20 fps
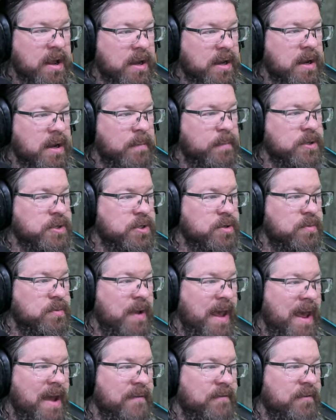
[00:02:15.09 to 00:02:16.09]
Number two,
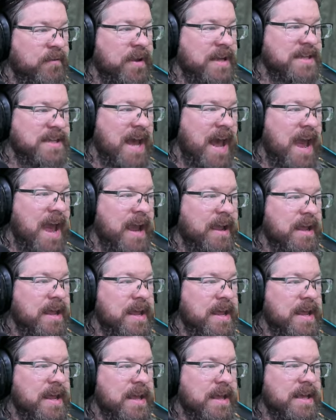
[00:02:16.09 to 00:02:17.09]
every attack
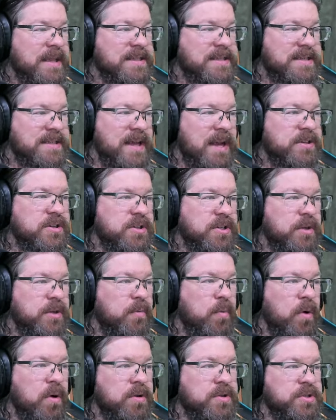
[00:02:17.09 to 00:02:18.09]
essentially
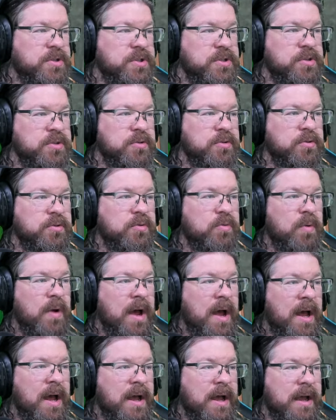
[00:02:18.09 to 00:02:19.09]
works to
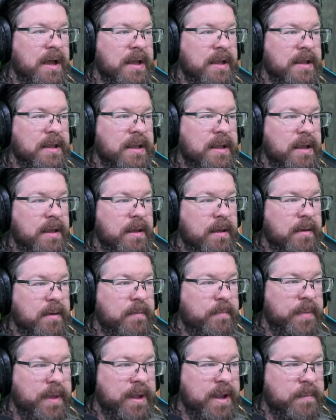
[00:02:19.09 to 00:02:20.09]

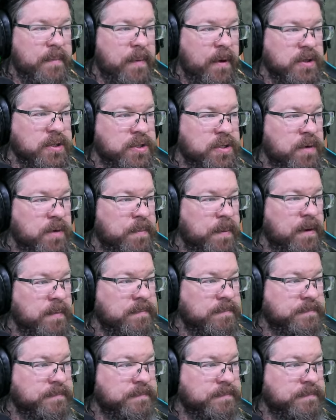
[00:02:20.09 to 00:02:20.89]
build up our super.